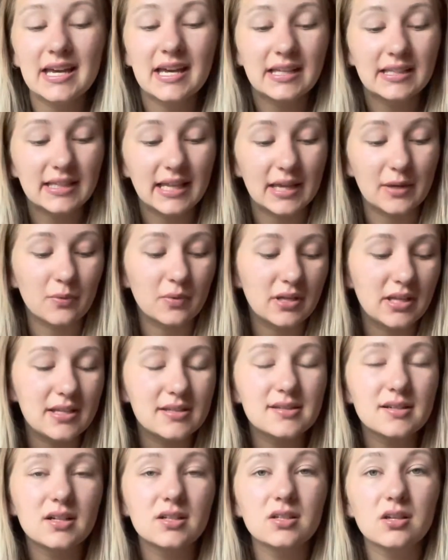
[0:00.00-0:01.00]
like, when he
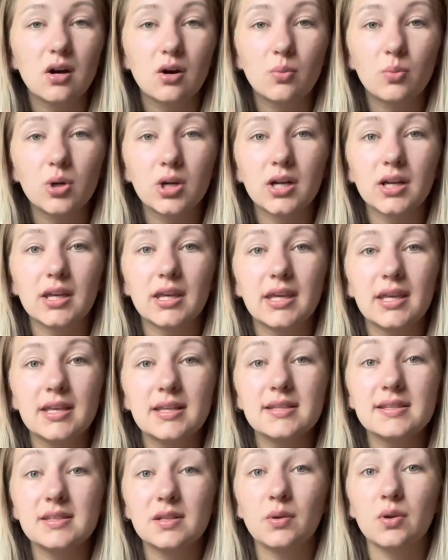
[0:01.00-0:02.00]
starts homework, he
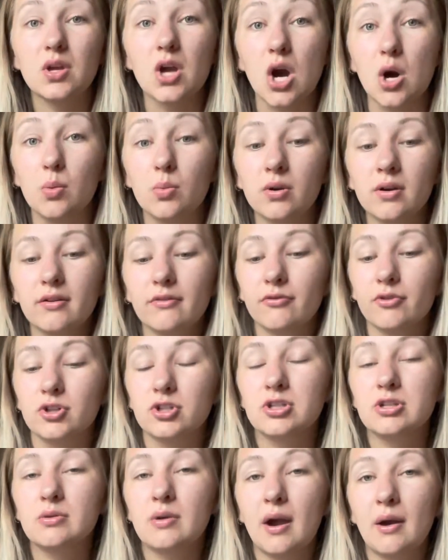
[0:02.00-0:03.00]
is doing homework for
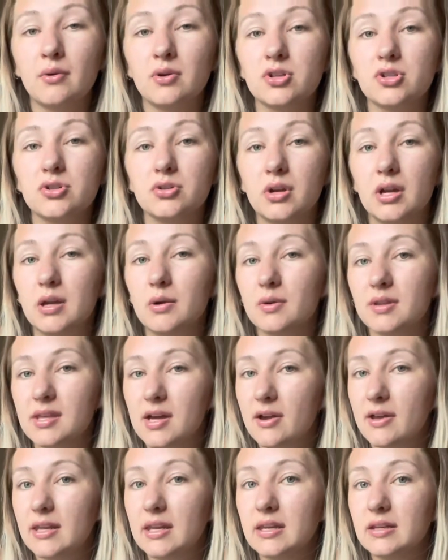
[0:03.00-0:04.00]
2 hours straight
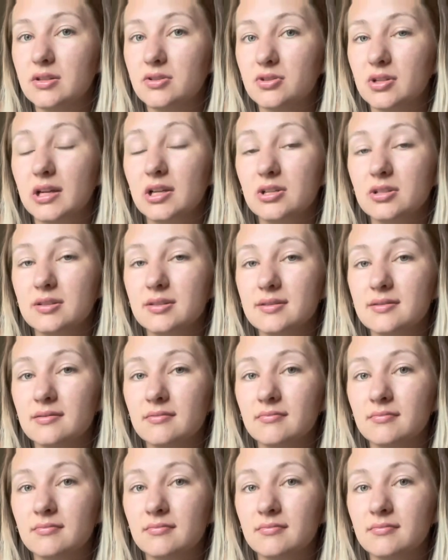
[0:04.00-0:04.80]
without any distractions.